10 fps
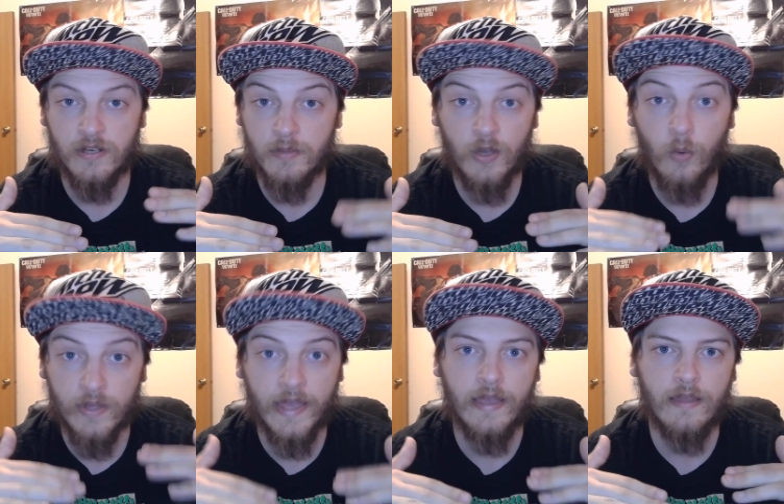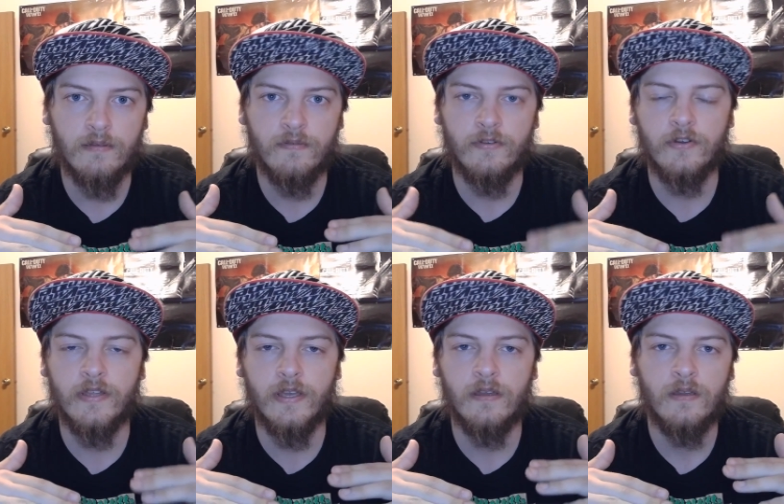to be okay for a
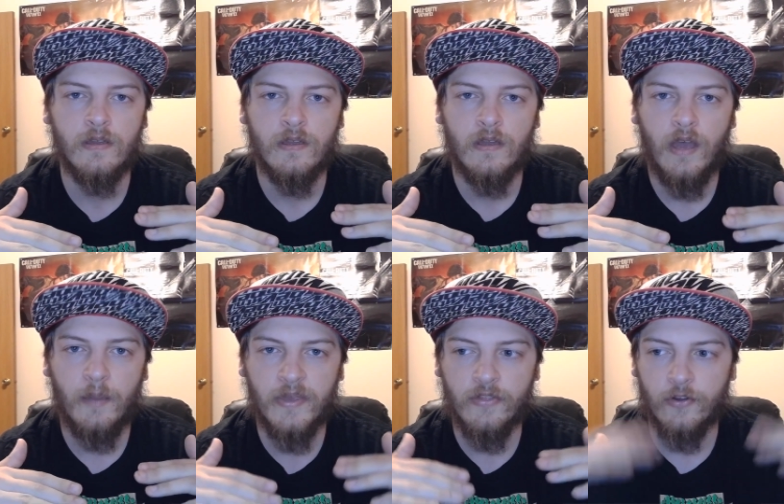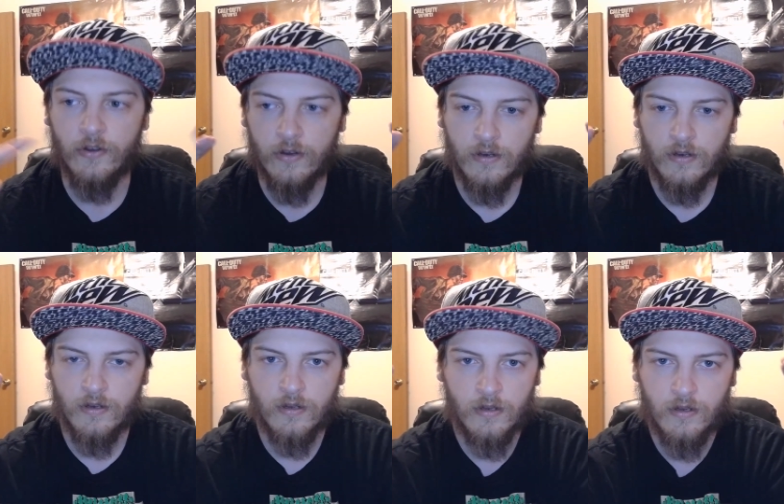day. I'm either
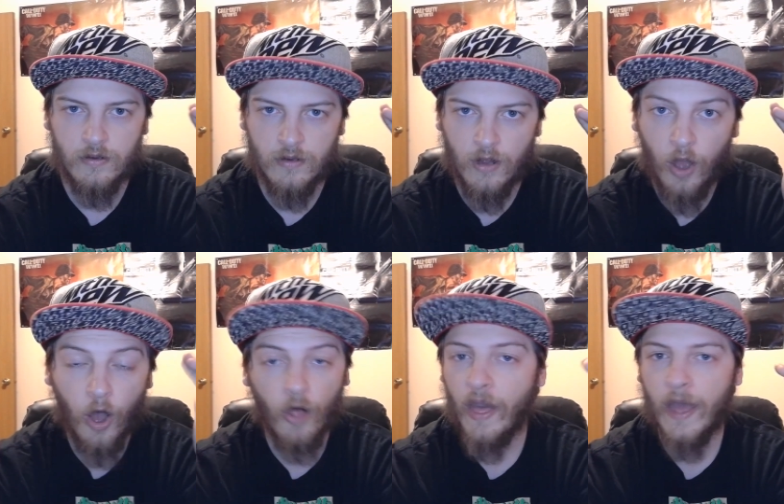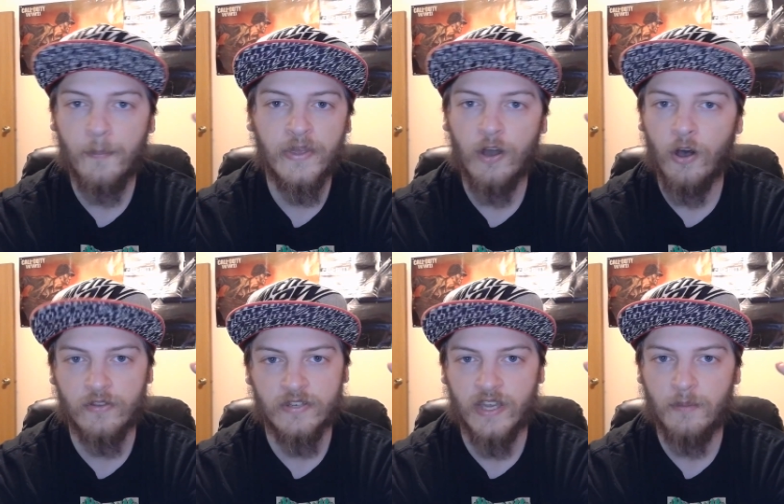all happy all the
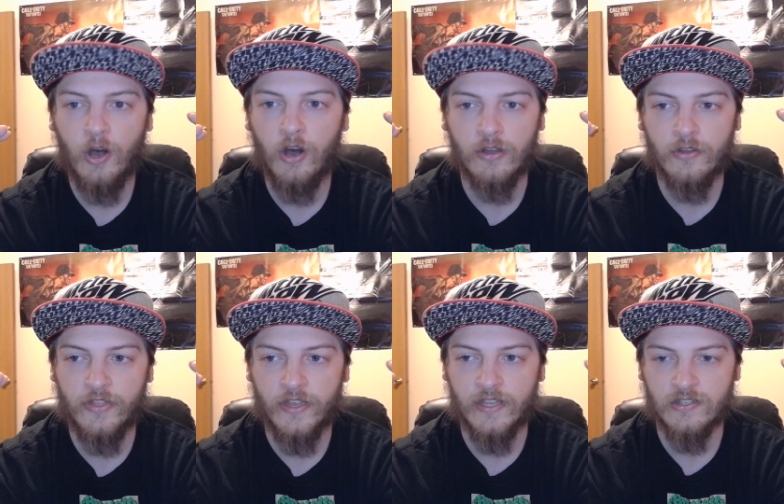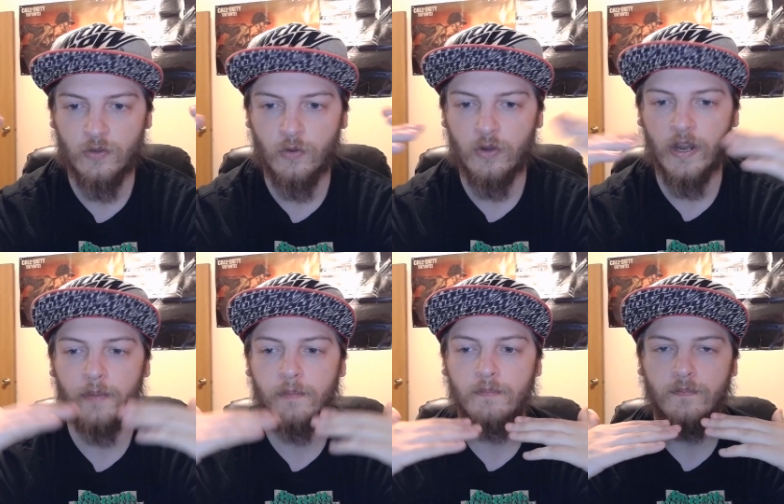time, all good things, or
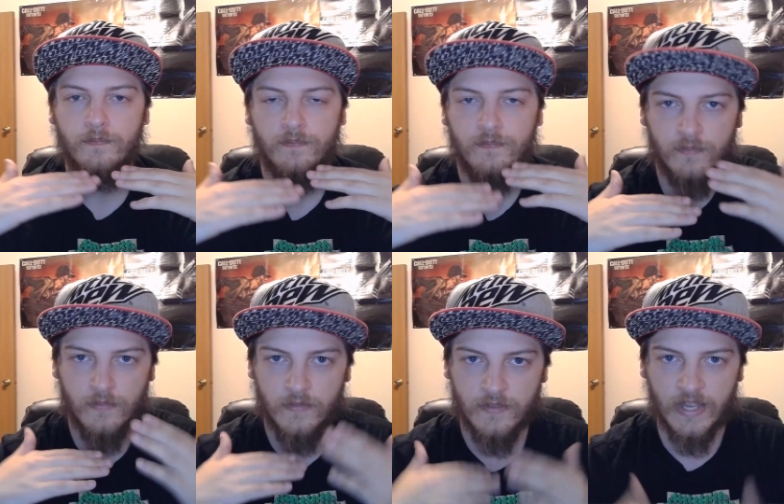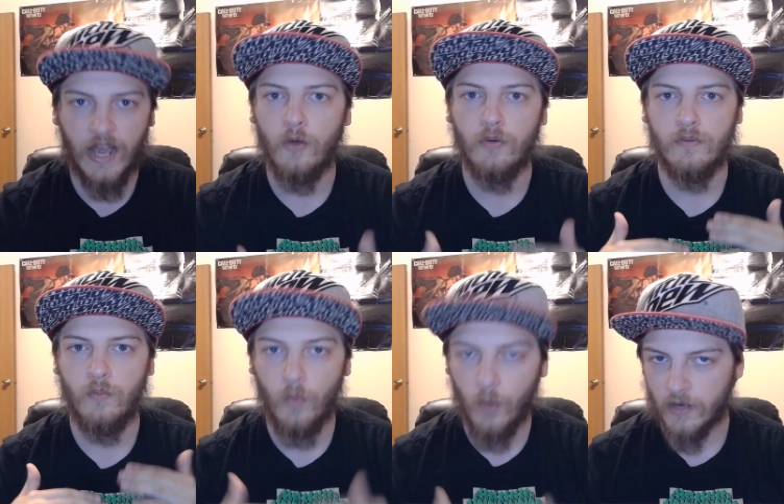I'm down,
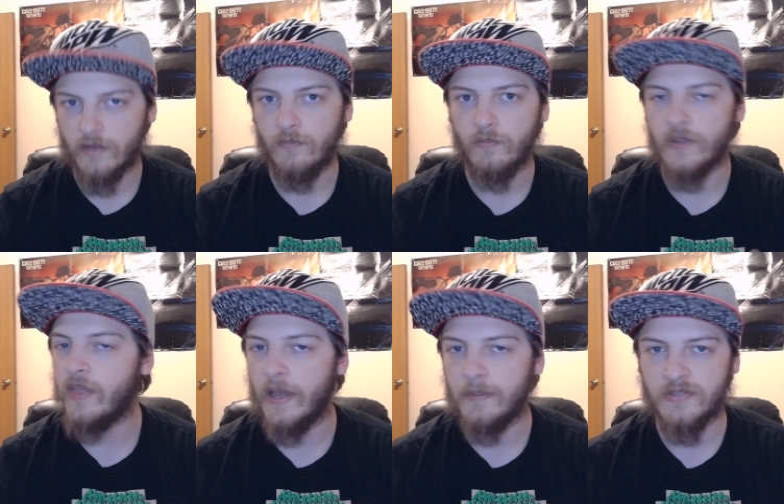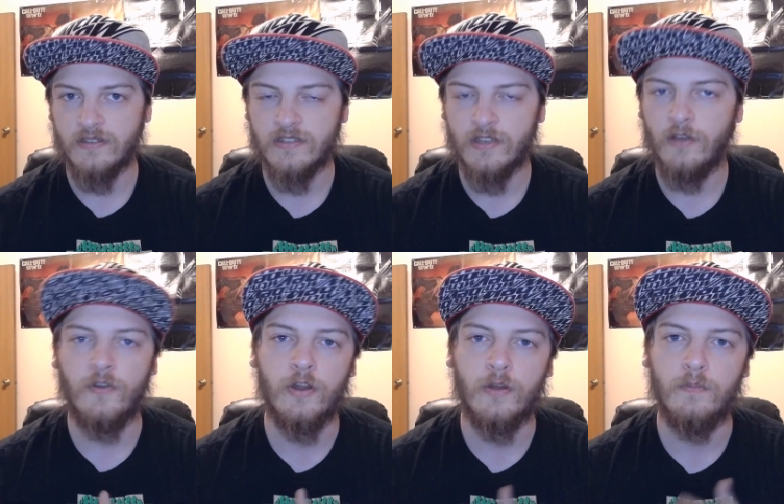want to relapse into
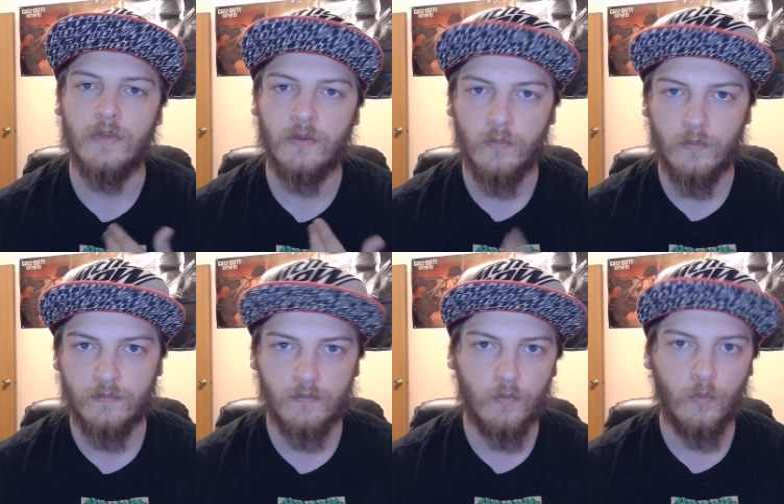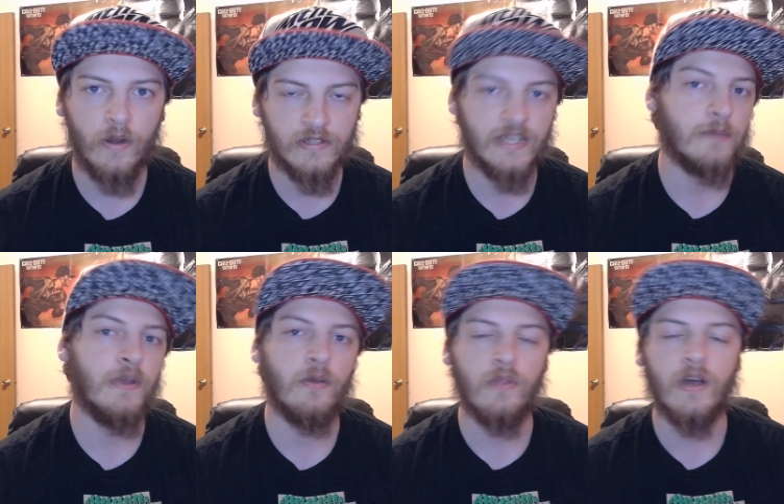self-harm, and want to take
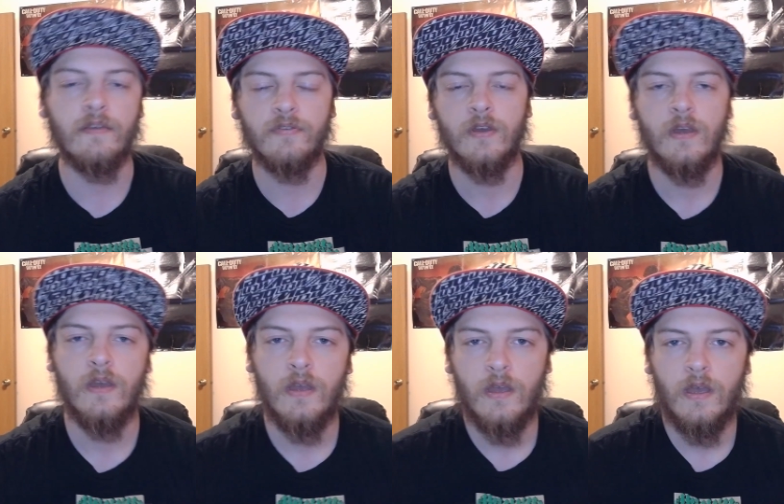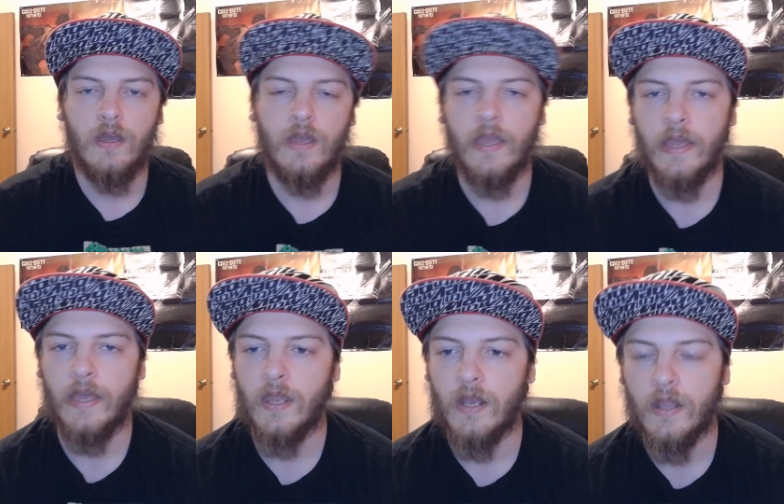my own life.
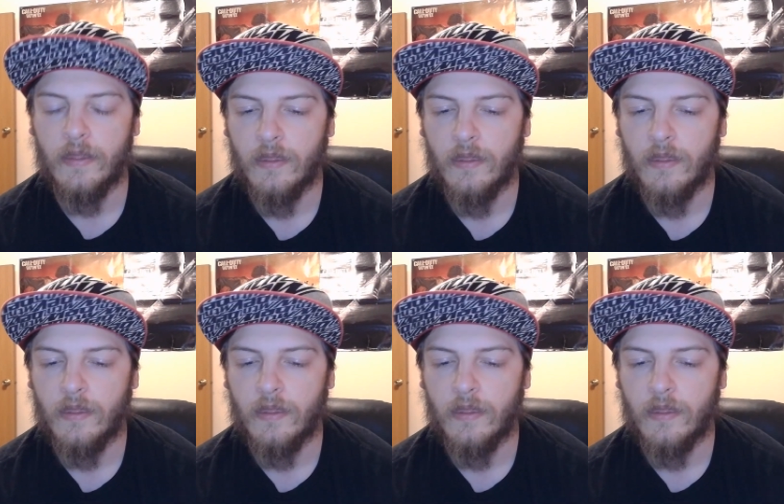And